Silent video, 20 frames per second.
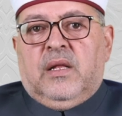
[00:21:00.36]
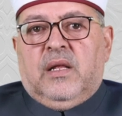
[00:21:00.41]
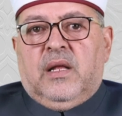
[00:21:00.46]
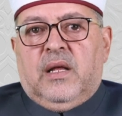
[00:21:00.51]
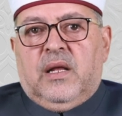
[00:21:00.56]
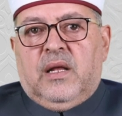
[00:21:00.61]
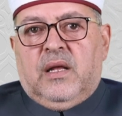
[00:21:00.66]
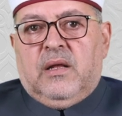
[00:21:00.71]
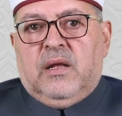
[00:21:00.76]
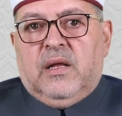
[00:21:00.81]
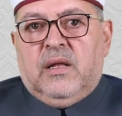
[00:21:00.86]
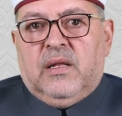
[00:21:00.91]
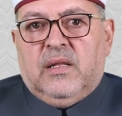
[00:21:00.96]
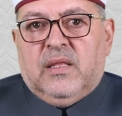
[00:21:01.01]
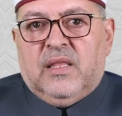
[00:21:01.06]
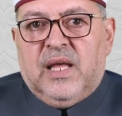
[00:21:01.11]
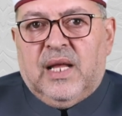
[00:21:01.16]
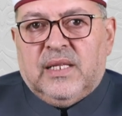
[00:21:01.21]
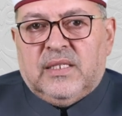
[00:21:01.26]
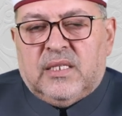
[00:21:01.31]

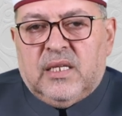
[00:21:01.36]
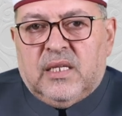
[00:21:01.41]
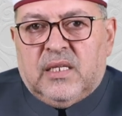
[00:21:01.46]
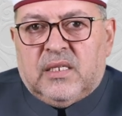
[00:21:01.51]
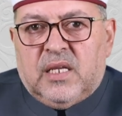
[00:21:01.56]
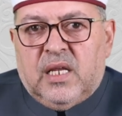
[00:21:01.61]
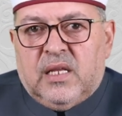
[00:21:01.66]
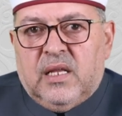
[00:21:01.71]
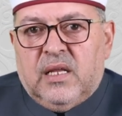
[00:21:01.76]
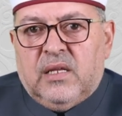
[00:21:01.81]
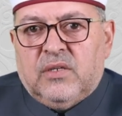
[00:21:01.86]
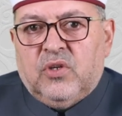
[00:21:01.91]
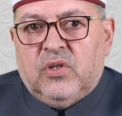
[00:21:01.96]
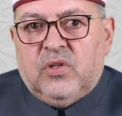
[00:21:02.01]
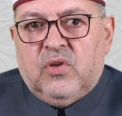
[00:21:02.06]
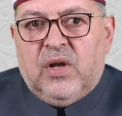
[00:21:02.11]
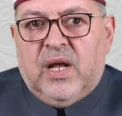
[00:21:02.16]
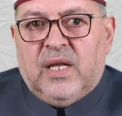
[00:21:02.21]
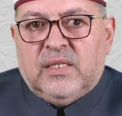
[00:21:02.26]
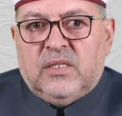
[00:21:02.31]
That's it,
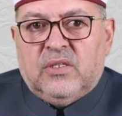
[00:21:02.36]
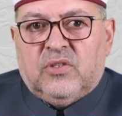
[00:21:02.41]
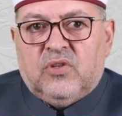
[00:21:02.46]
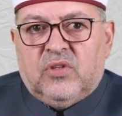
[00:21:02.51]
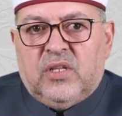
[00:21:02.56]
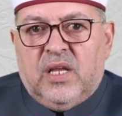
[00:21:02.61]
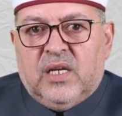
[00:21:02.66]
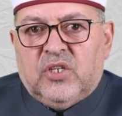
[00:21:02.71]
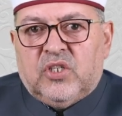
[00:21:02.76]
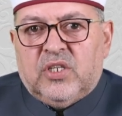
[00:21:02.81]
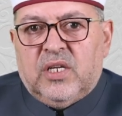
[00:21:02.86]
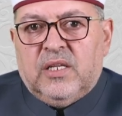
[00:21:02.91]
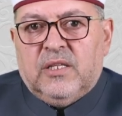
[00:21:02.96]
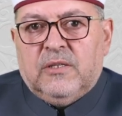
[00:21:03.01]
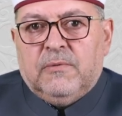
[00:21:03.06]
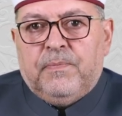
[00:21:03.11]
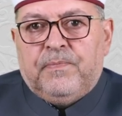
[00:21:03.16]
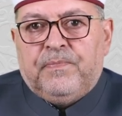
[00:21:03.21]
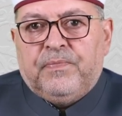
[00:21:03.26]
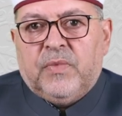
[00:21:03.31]
as
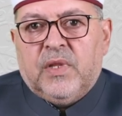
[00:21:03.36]
introduction.